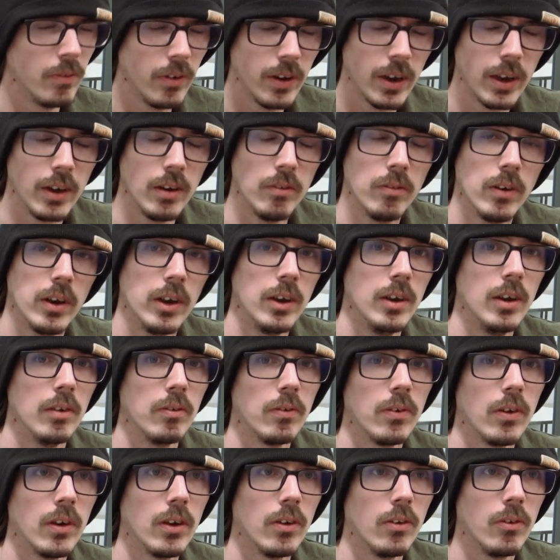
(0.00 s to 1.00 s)
very, very
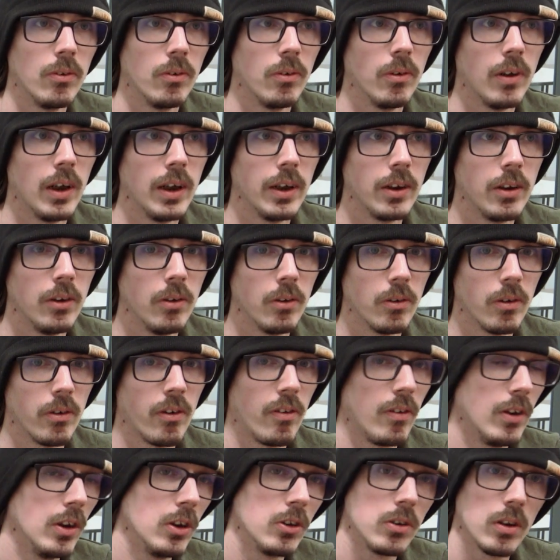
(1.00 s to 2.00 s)
different to like your
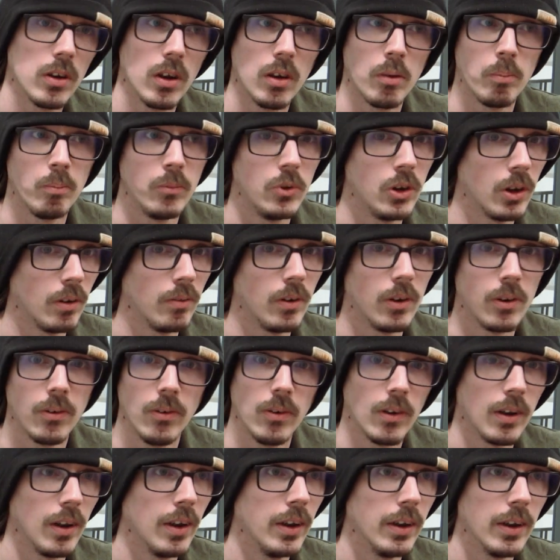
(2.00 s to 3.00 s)
C-sharp, Java,
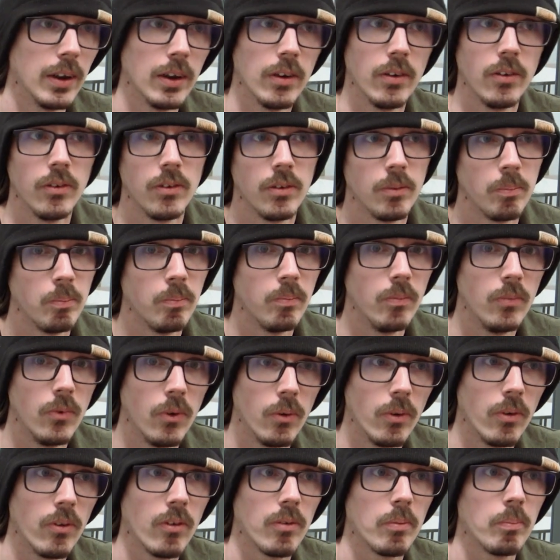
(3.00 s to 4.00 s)
Kotlin, and
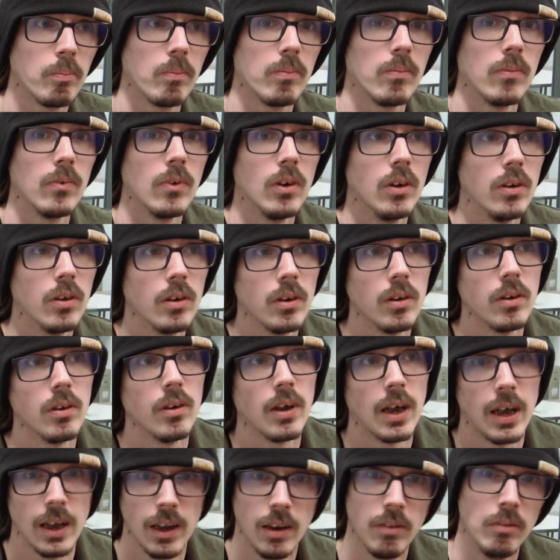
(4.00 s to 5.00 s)
those
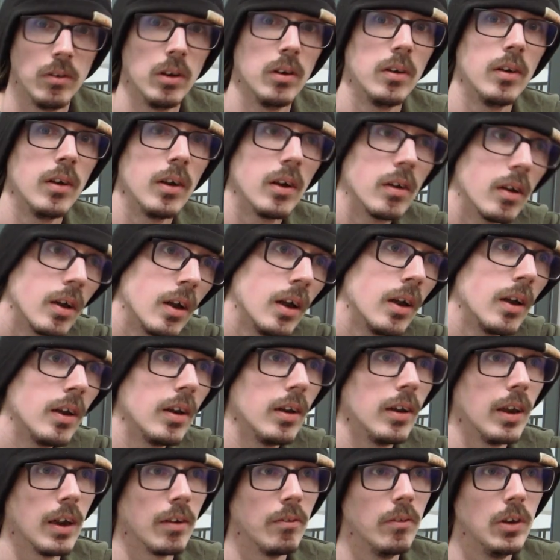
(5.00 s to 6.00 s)
high-level
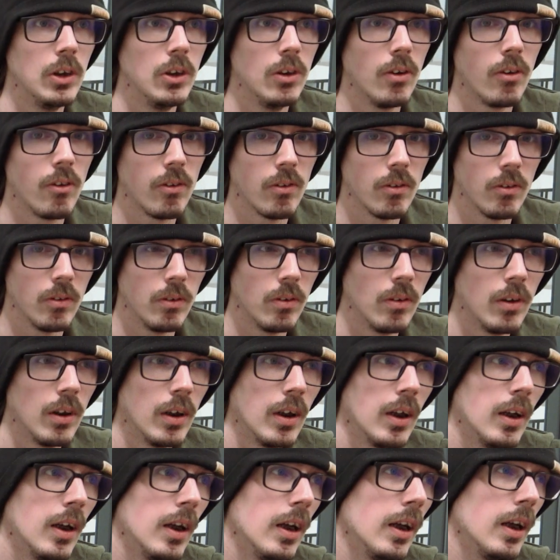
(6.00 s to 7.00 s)
languages. So
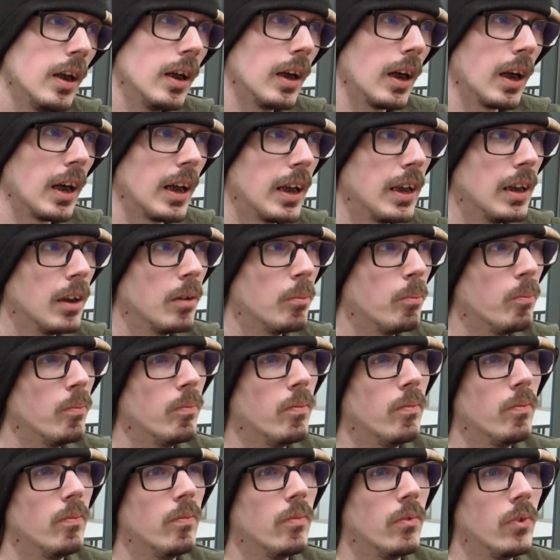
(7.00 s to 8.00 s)
I am
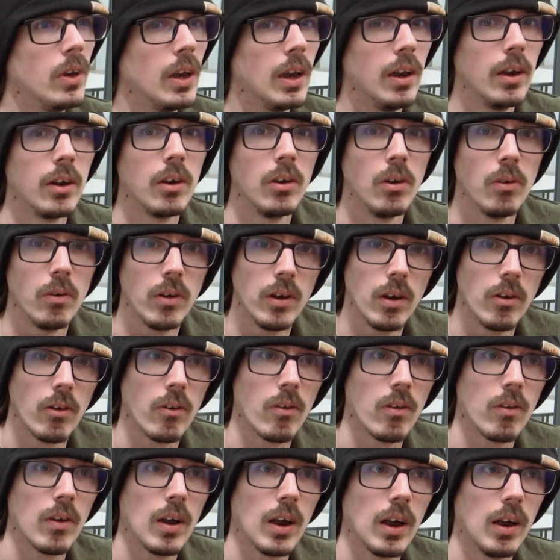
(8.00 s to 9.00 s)
really
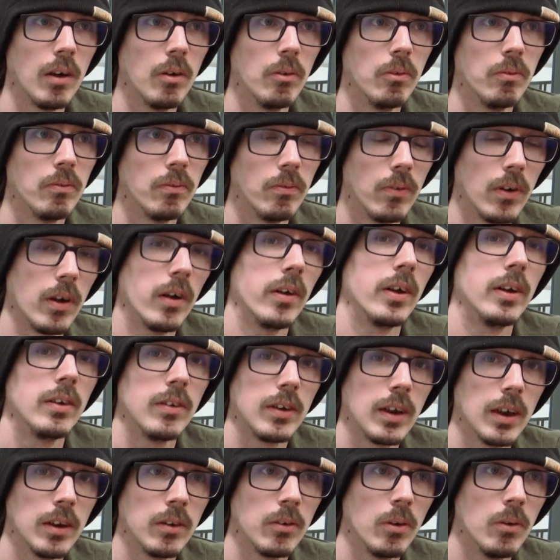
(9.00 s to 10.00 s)
curious how far it
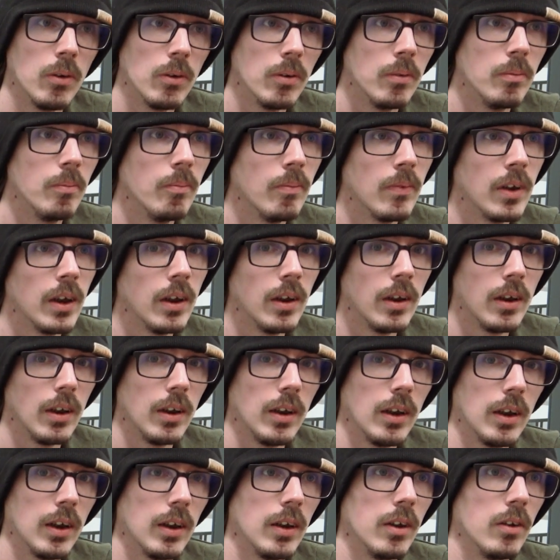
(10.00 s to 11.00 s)
can go,
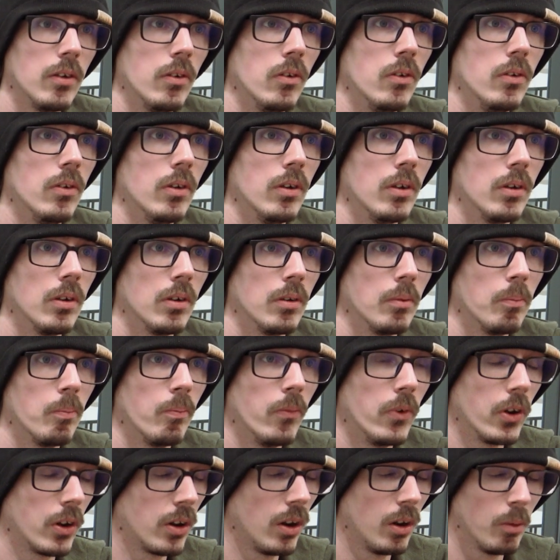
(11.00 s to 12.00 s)
and
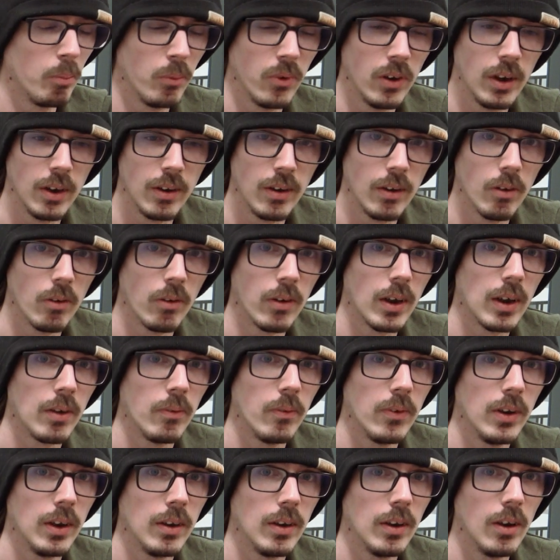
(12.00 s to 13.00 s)
the community
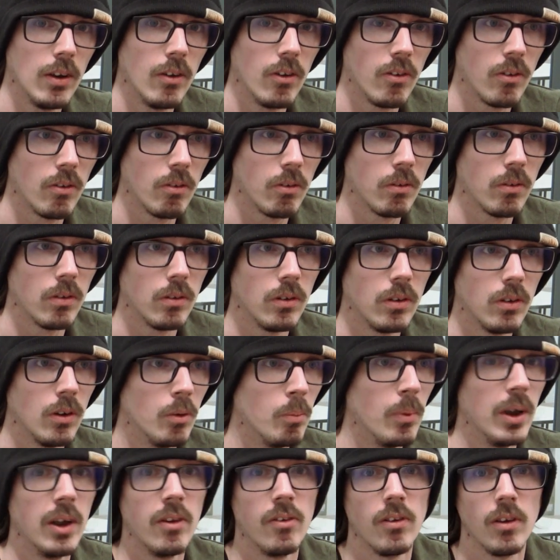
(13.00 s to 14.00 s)
around it is
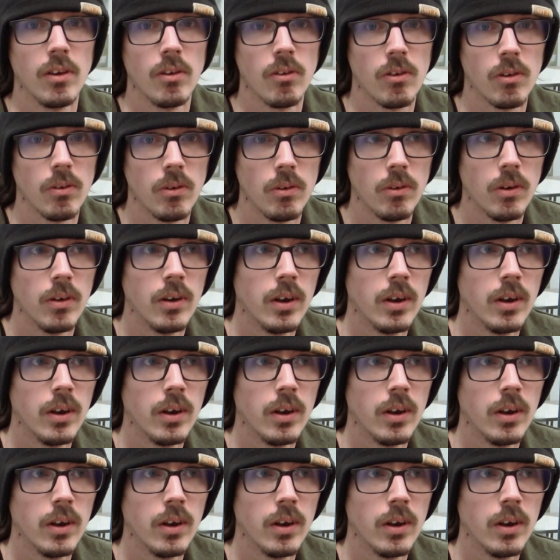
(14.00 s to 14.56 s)
amazing. So